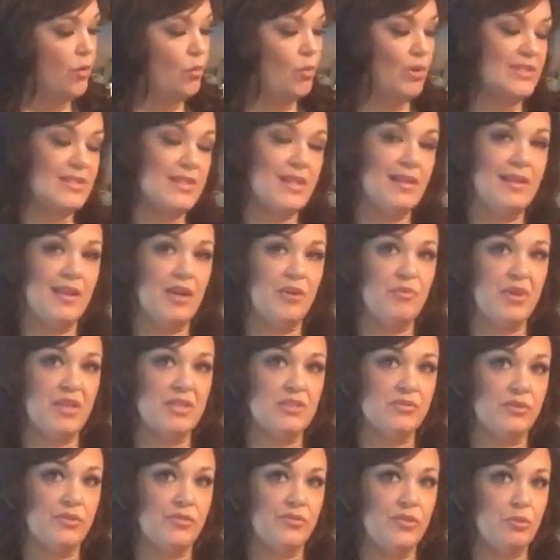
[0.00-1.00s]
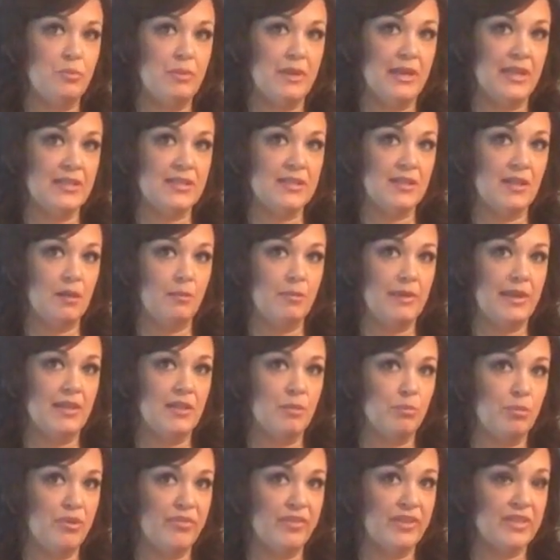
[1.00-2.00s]
Once I let it rest for a few minutes, it'll be
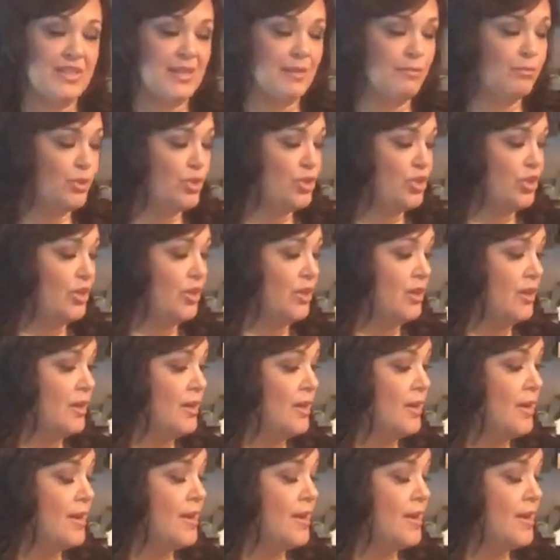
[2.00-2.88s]
at the perfect temperature.